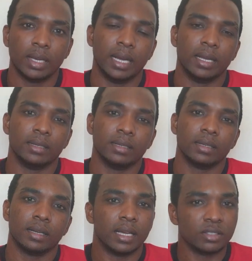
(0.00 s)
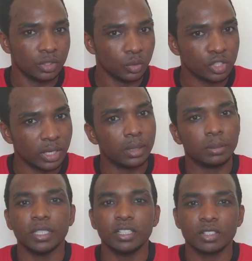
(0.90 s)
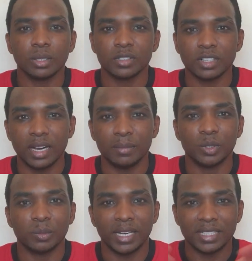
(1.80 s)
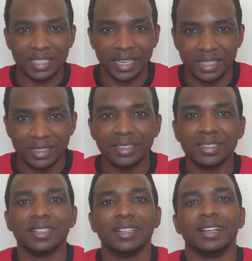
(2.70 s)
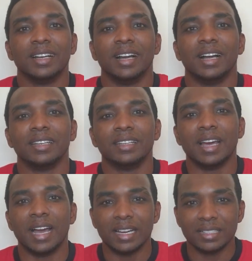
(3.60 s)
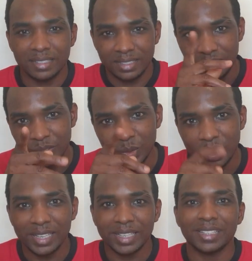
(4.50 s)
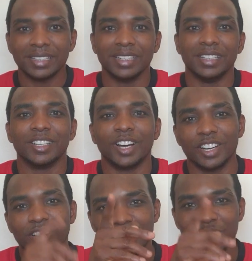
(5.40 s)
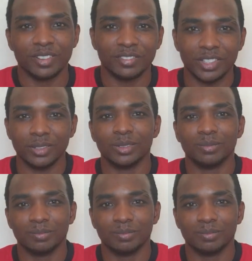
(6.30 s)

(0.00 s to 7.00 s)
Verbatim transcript: And as usual, please subscribe to my channel, and I'll see you again in another video.